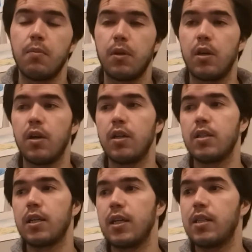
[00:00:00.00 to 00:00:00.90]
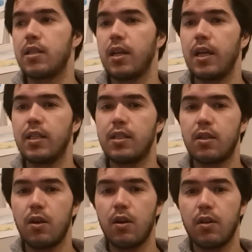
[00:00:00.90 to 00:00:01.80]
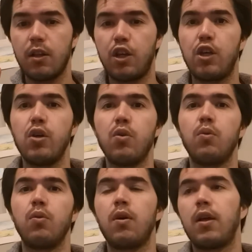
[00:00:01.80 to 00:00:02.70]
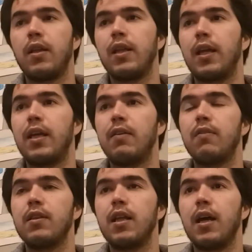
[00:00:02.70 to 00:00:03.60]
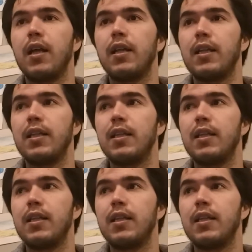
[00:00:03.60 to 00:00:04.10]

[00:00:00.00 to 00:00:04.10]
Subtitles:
because it's the cue that